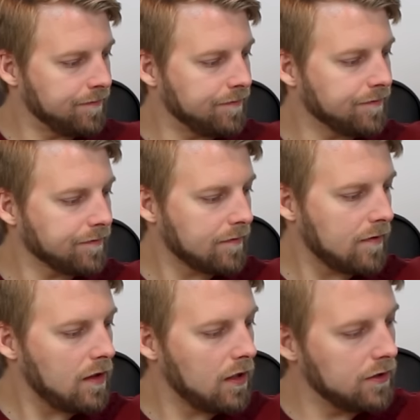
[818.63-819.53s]

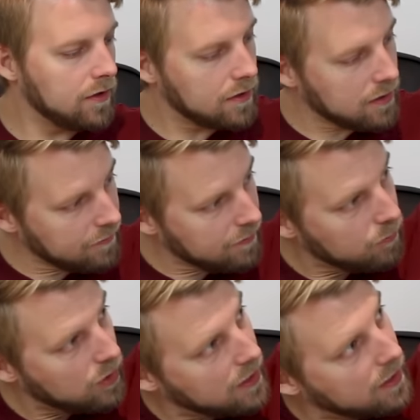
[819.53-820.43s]
Let's just start
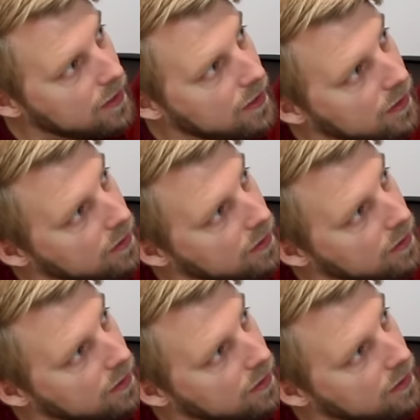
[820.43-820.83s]
from one end.